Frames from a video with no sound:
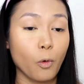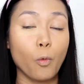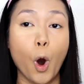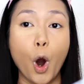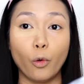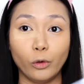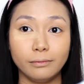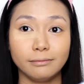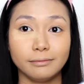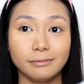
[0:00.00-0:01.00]
Whoa!
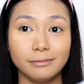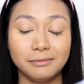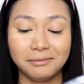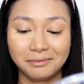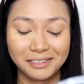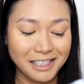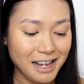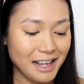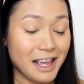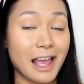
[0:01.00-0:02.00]

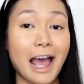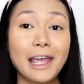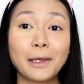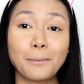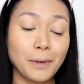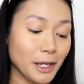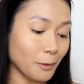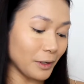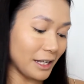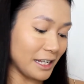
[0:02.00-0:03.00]
I can
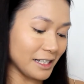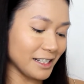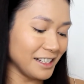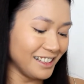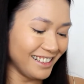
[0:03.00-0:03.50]
bake with this.